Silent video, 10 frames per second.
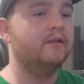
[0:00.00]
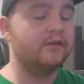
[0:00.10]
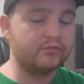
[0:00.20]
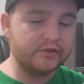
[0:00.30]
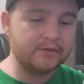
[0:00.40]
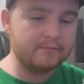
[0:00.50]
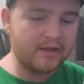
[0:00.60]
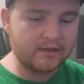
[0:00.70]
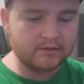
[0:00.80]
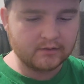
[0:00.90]
The three
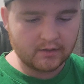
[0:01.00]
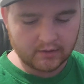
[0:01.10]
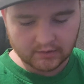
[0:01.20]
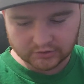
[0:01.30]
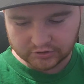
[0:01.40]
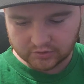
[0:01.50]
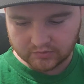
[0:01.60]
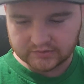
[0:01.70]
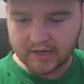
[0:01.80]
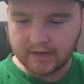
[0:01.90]
main
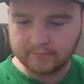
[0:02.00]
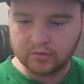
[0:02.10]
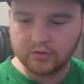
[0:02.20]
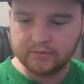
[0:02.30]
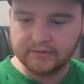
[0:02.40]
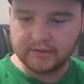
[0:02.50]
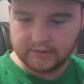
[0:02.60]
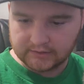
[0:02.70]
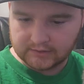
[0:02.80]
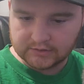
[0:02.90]
shows that I'm going to be
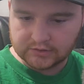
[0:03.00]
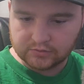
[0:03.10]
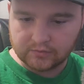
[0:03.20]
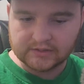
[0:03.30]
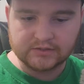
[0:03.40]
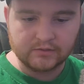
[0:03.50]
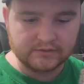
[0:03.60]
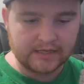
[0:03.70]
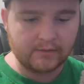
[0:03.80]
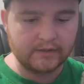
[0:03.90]
getting into as soon
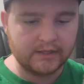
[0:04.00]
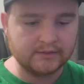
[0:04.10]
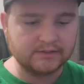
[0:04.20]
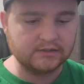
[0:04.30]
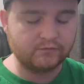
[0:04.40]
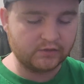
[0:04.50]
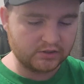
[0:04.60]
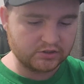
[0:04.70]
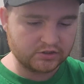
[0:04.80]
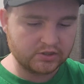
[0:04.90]
as Owl House is
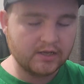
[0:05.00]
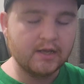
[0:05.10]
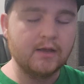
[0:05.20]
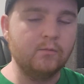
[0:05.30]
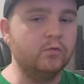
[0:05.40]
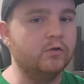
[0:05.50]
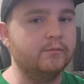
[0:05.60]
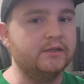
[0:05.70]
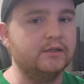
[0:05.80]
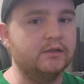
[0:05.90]
finished will
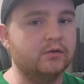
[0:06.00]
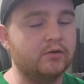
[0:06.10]
be